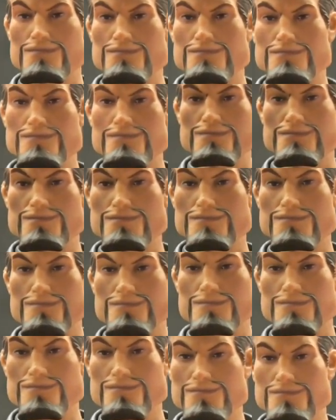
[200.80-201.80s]
So you get a little
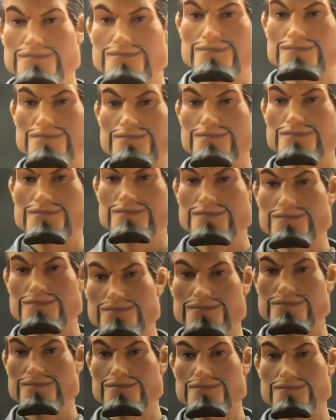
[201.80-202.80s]
bit more posability